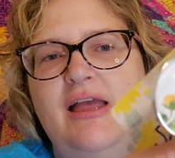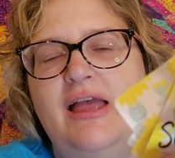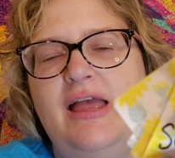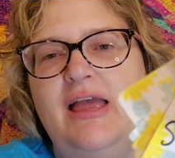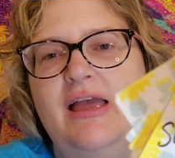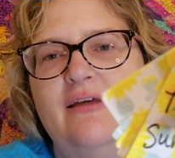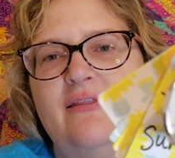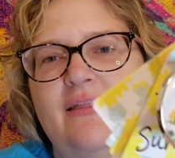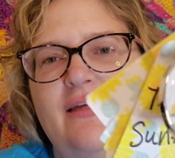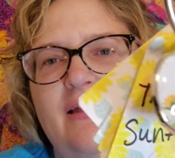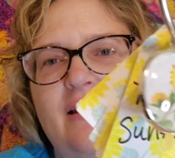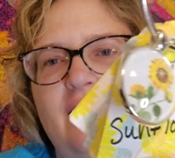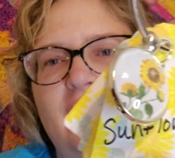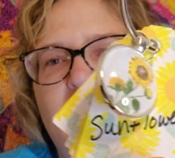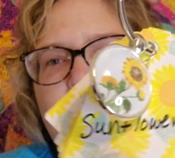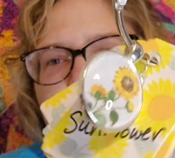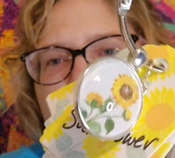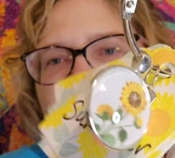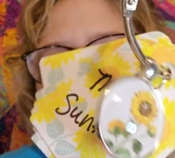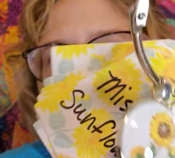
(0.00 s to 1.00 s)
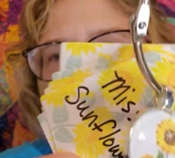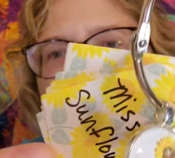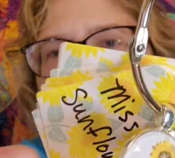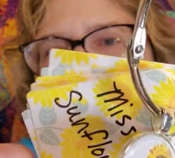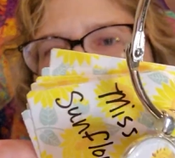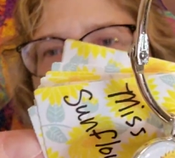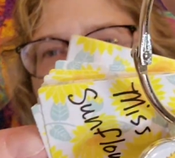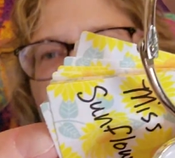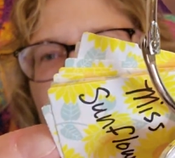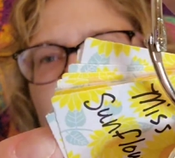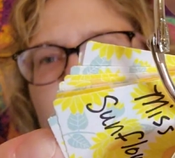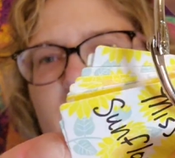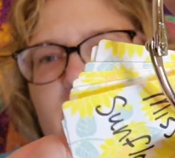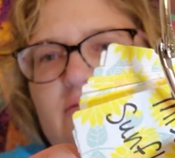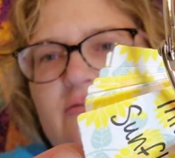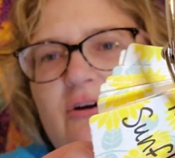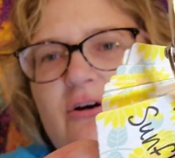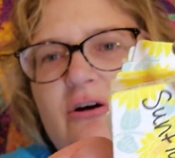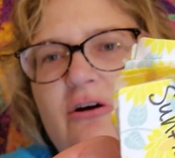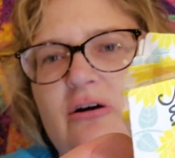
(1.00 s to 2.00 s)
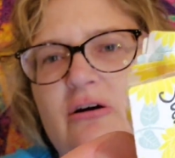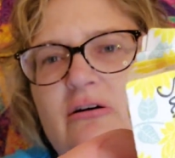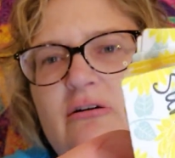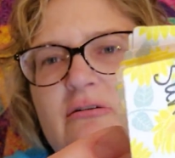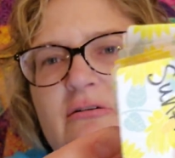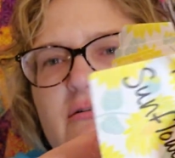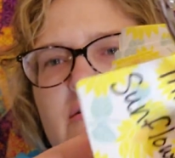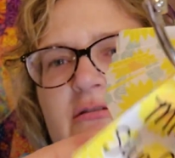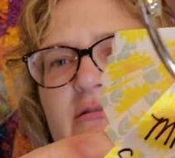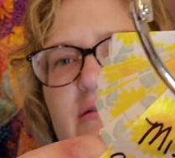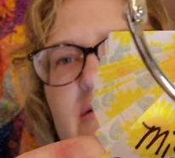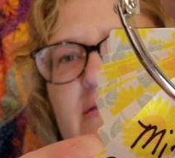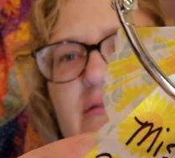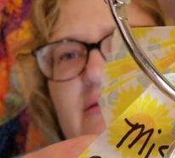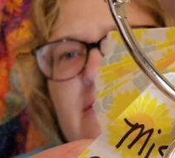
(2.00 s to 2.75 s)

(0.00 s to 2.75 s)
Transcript: And then I had made these cards